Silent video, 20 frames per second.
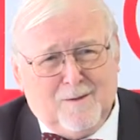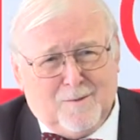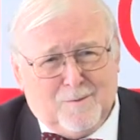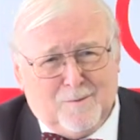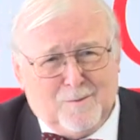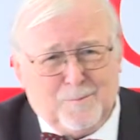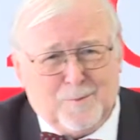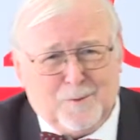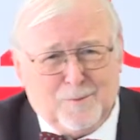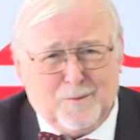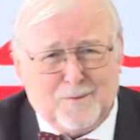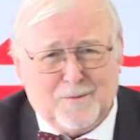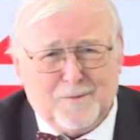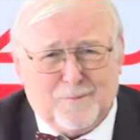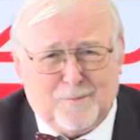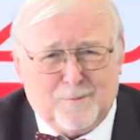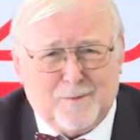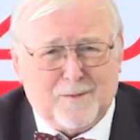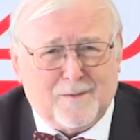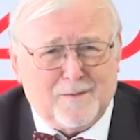computers
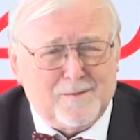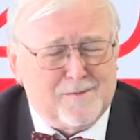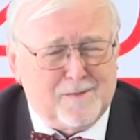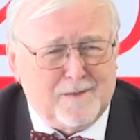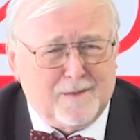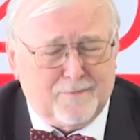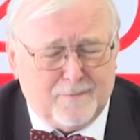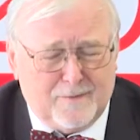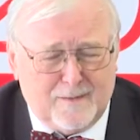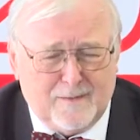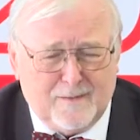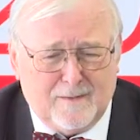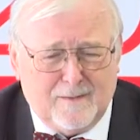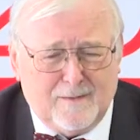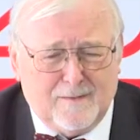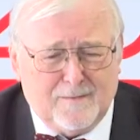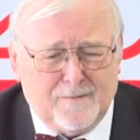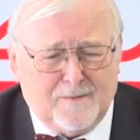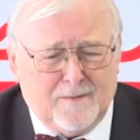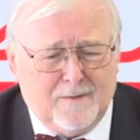for CFD
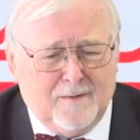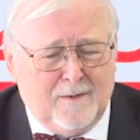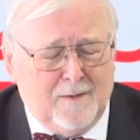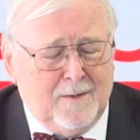analysis.